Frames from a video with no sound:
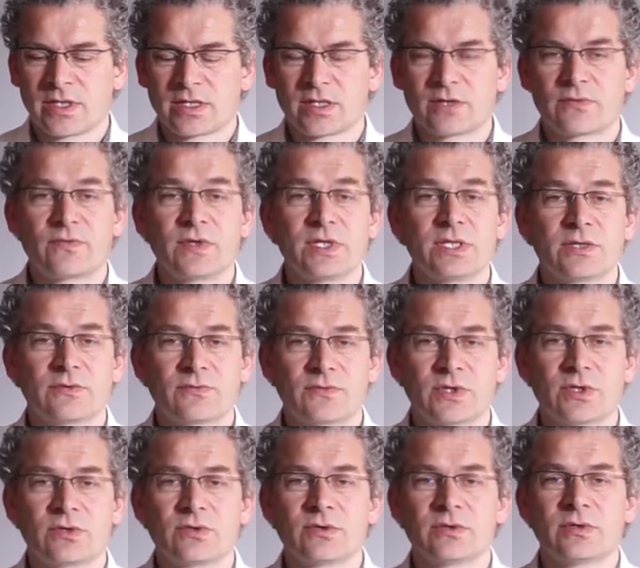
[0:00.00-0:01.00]
The field of
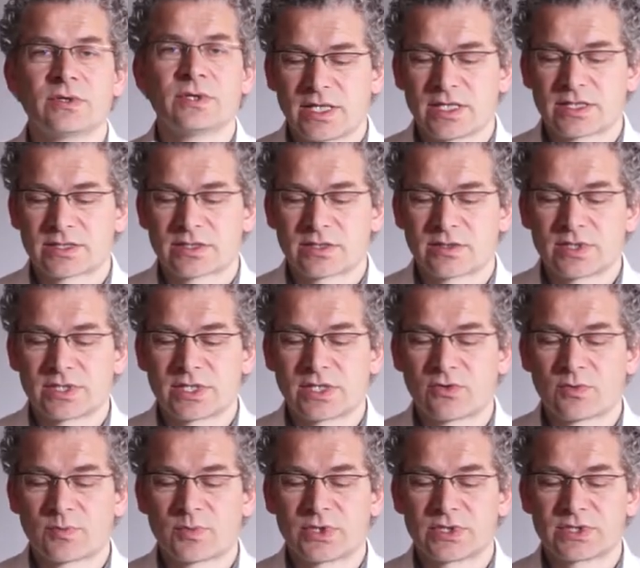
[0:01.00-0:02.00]
view is
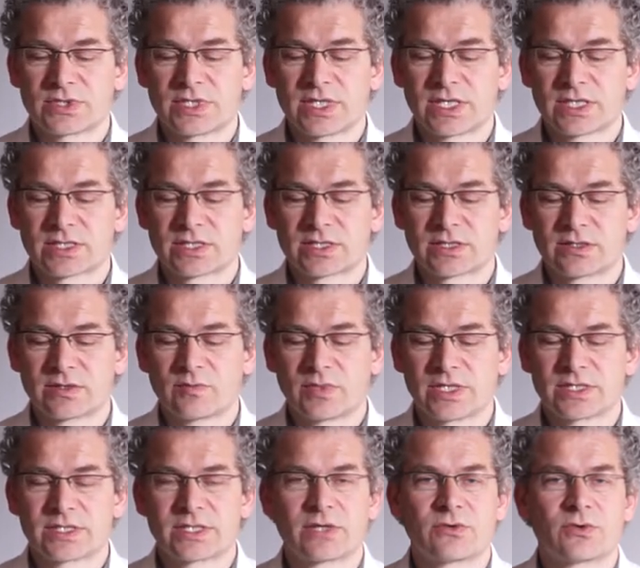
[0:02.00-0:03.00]
0.6
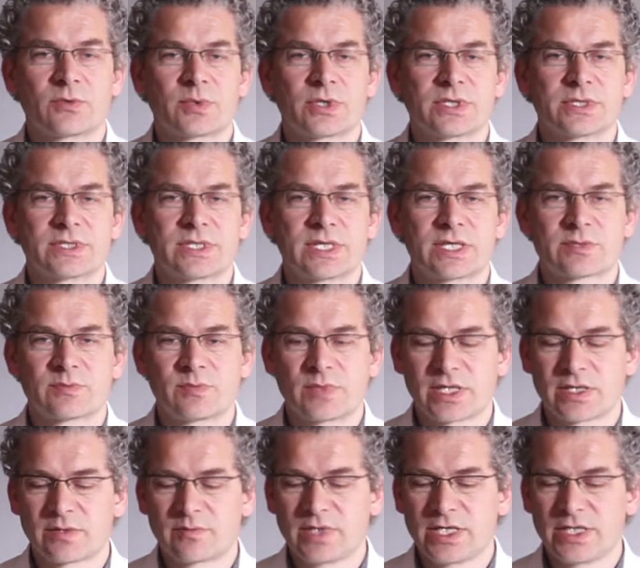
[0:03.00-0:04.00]
by
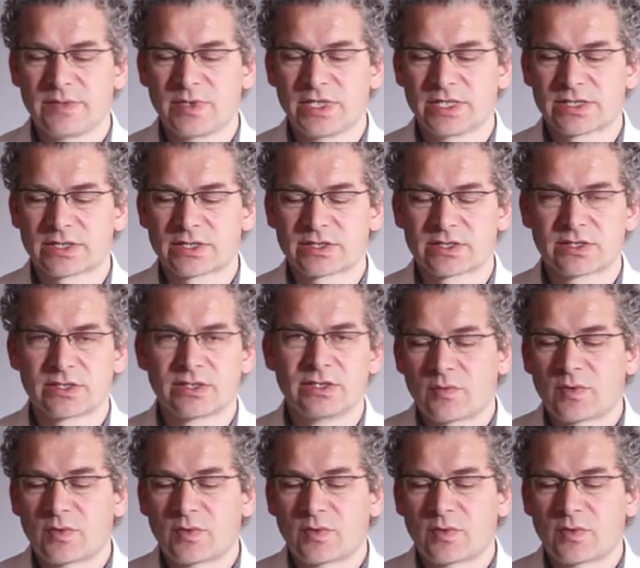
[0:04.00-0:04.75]
0.6 millimeters,